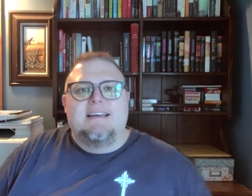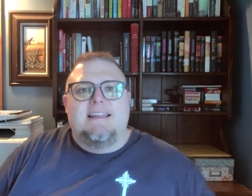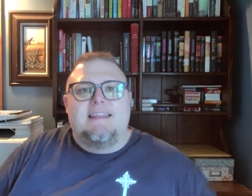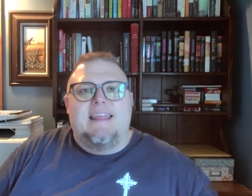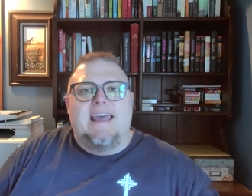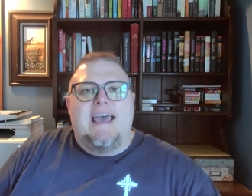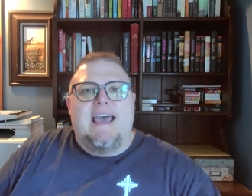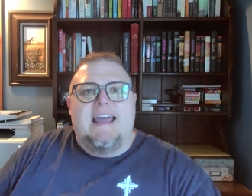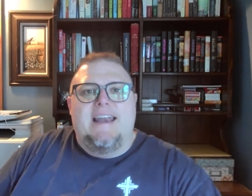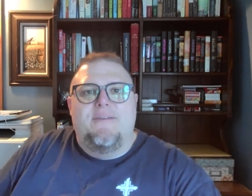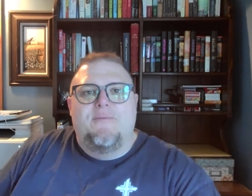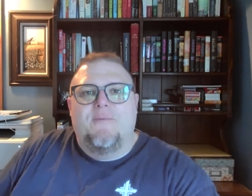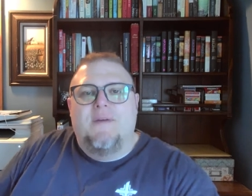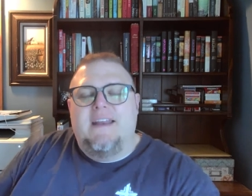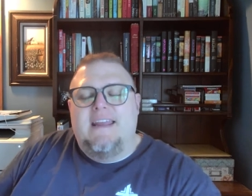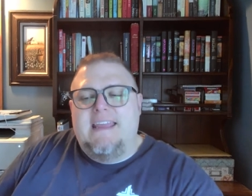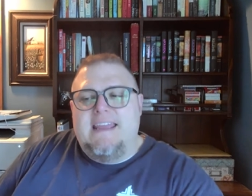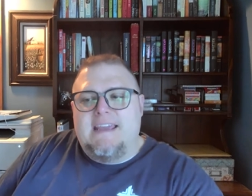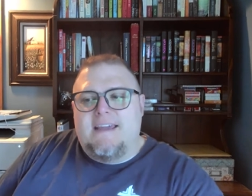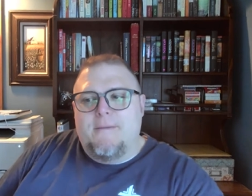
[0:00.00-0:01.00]
that when
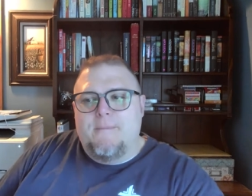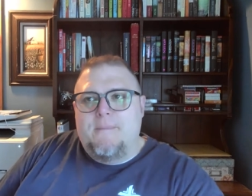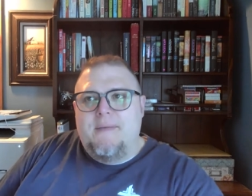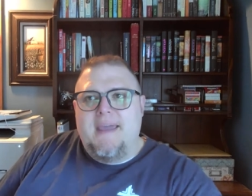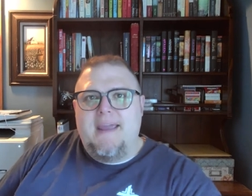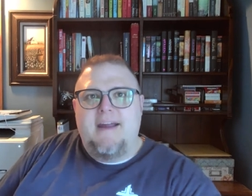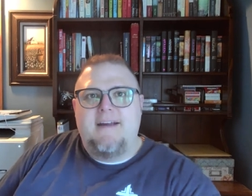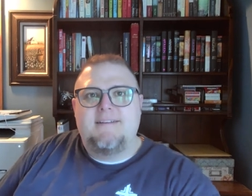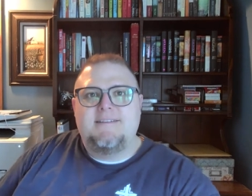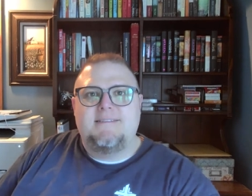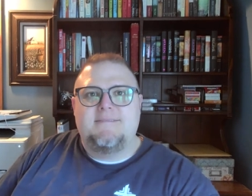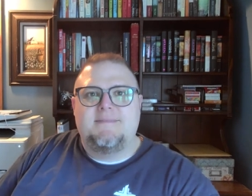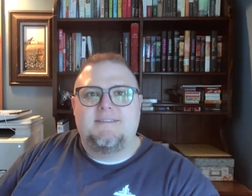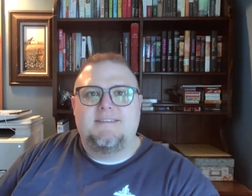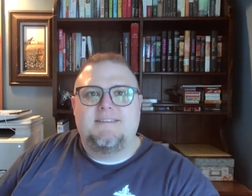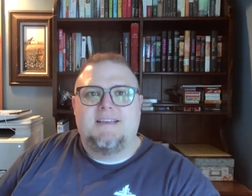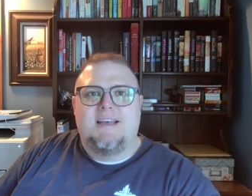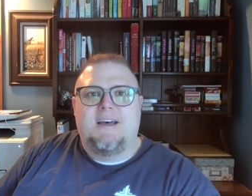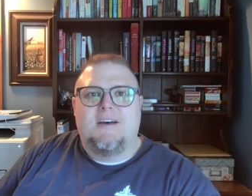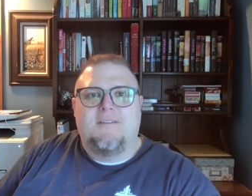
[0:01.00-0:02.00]
he compares
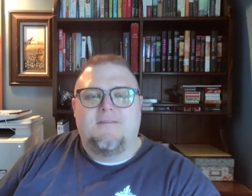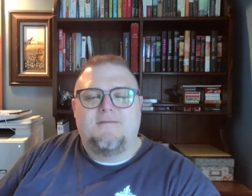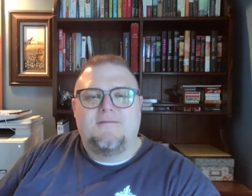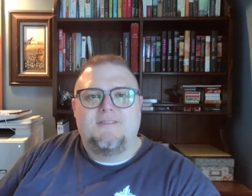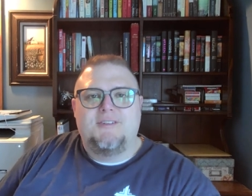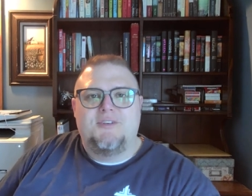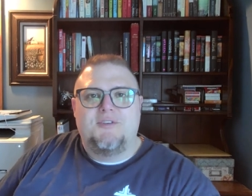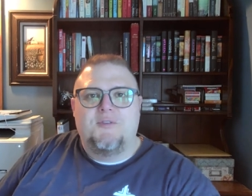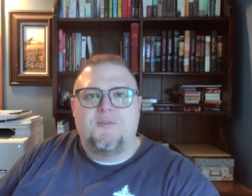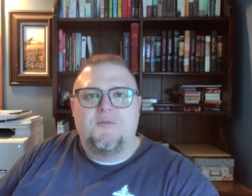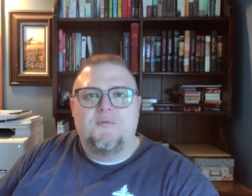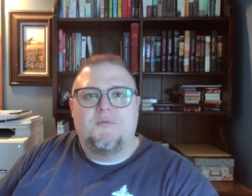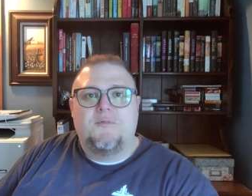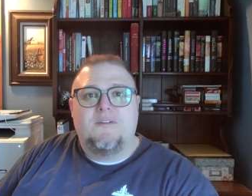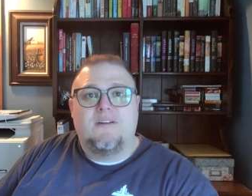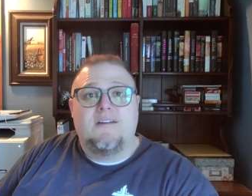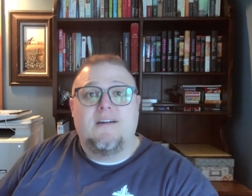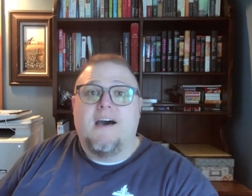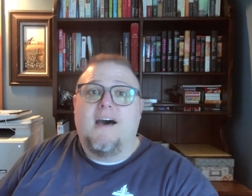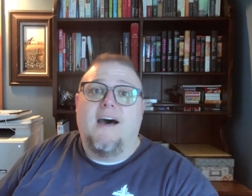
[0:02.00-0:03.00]
himself to
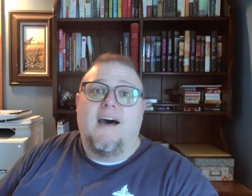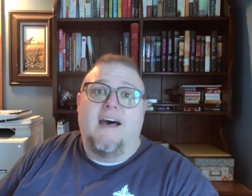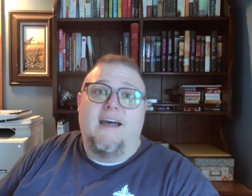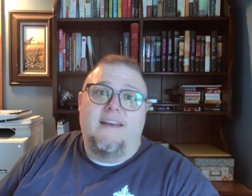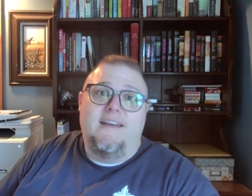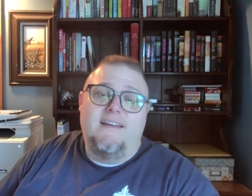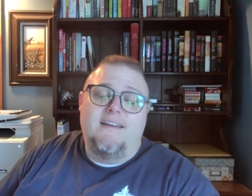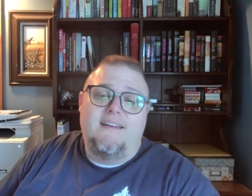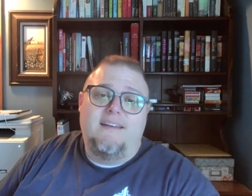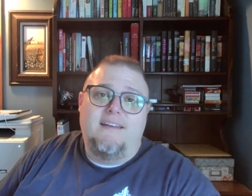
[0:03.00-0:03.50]
God,